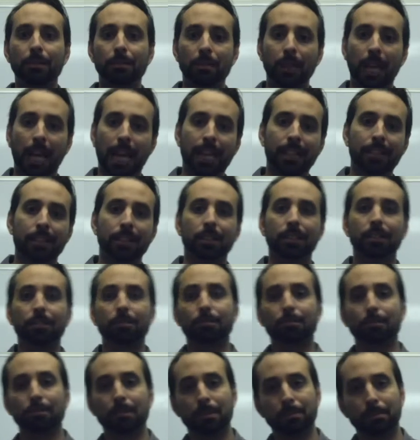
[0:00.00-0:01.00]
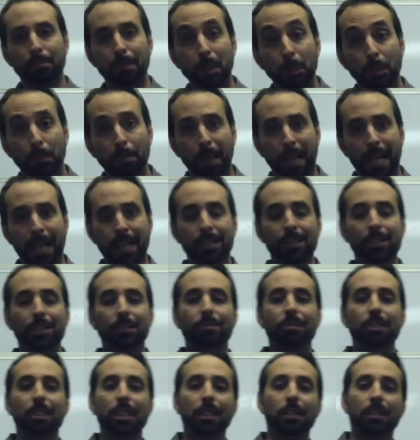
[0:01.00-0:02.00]
active, middle
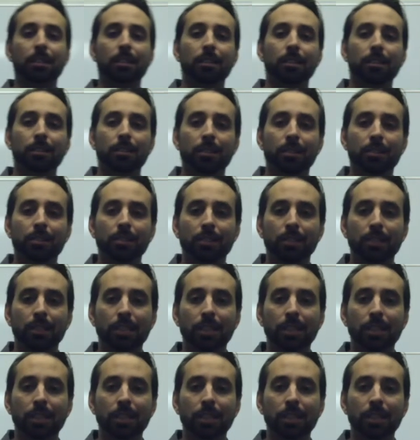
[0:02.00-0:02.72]
passive tense.